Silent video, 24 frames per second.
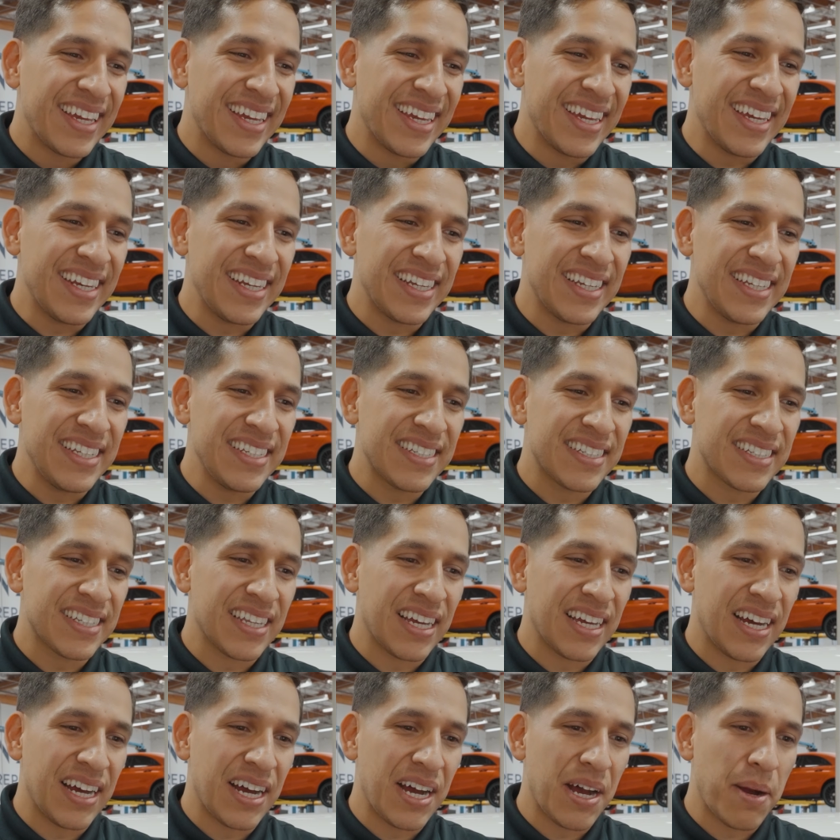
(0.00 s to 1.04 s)
it is.
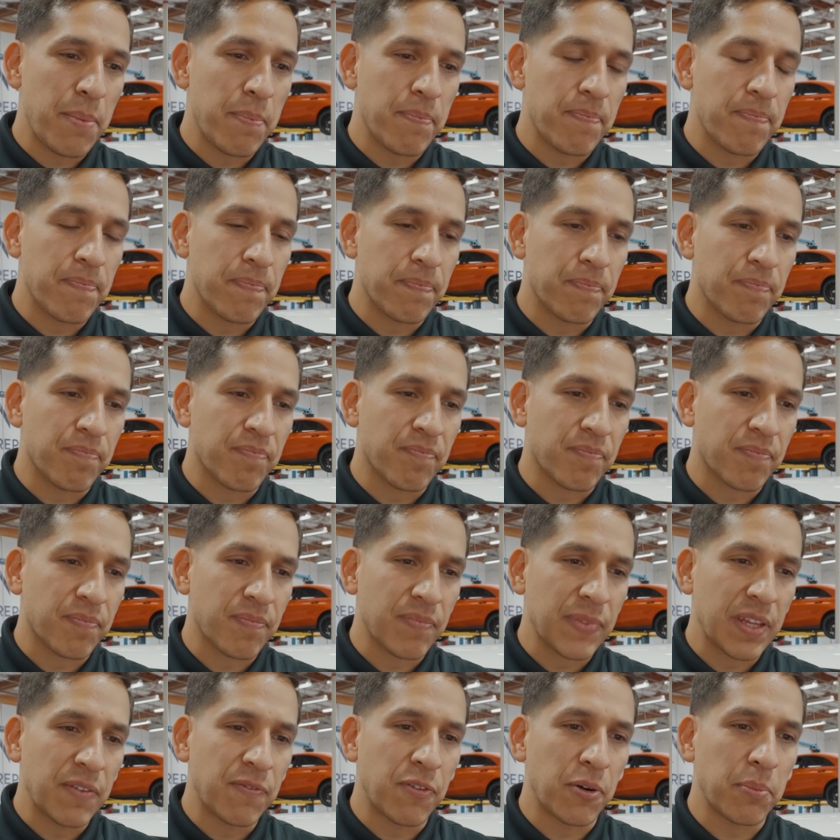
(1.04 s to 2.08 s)

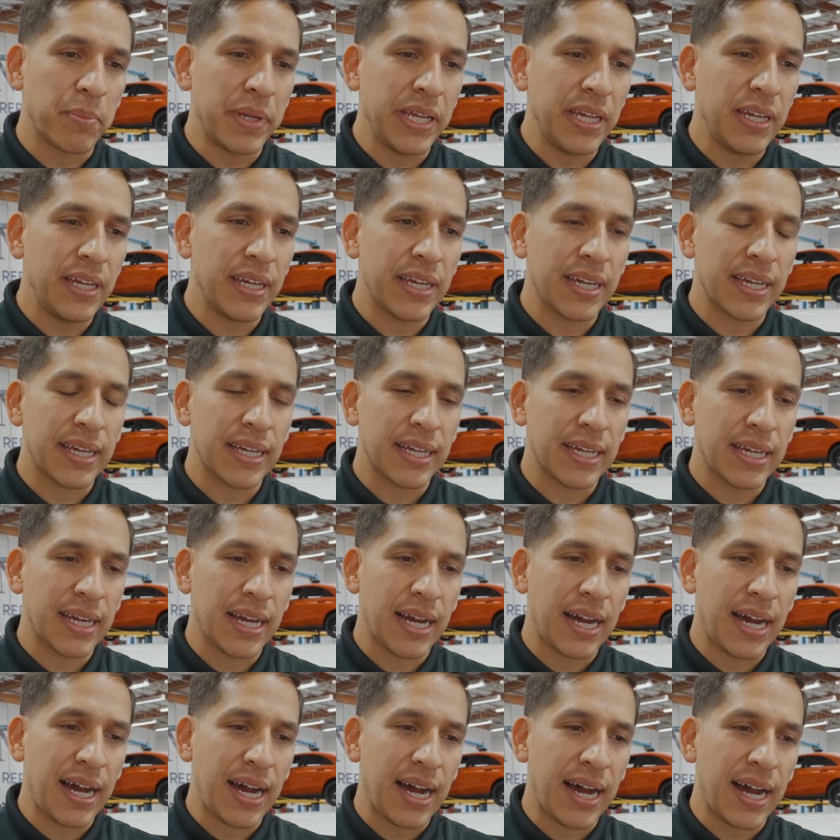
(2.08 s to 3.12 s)
For me,
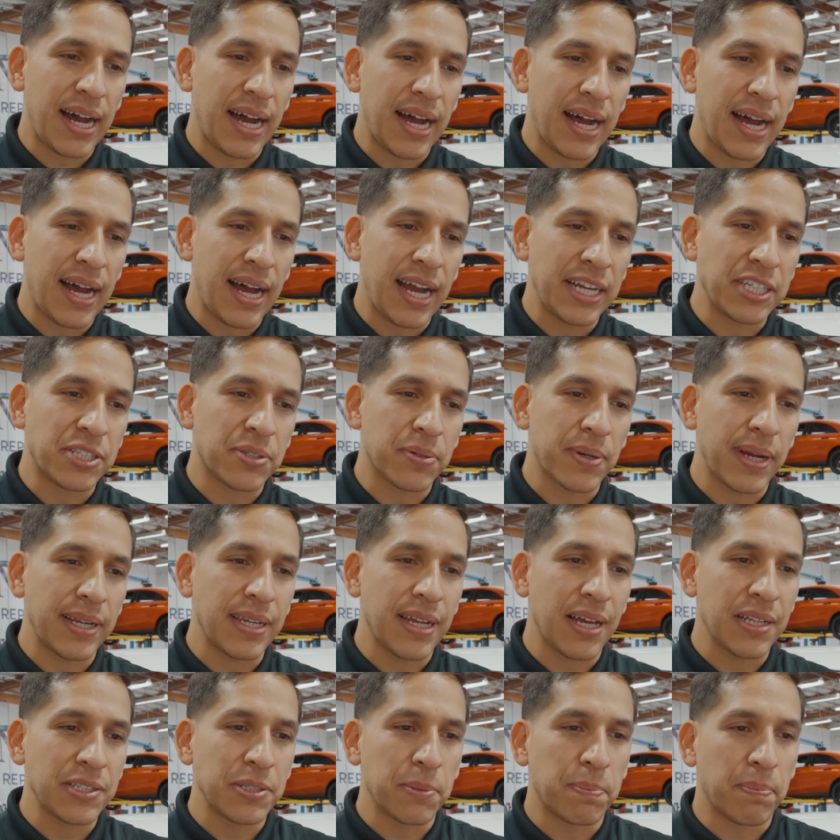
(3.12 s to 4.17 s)
I try
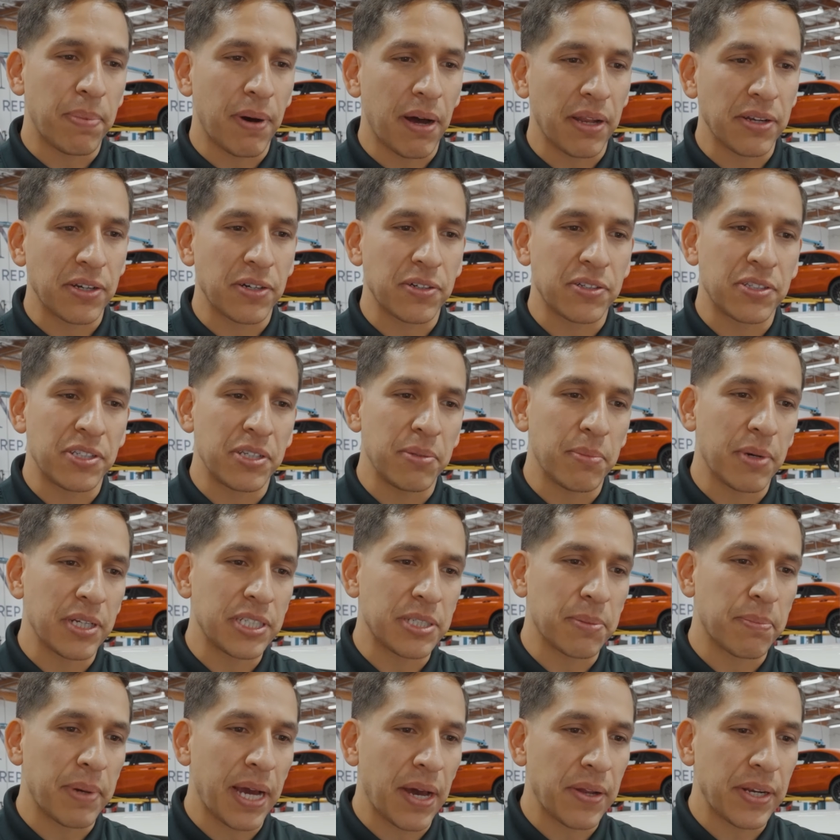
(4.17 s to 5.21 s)
not to ponder too much
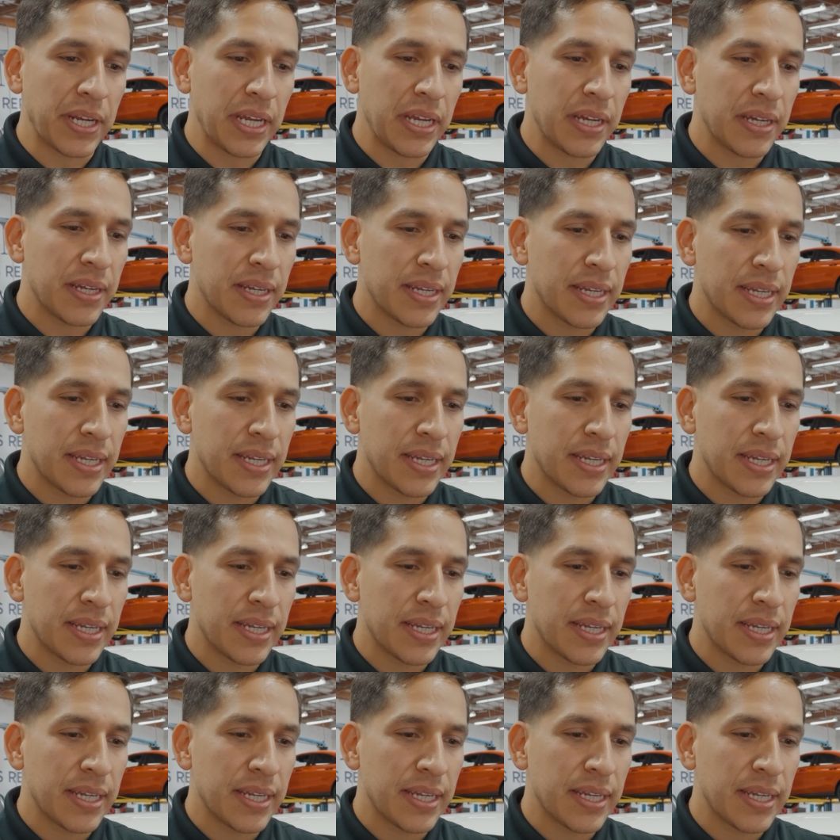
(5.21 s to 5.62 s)
about it,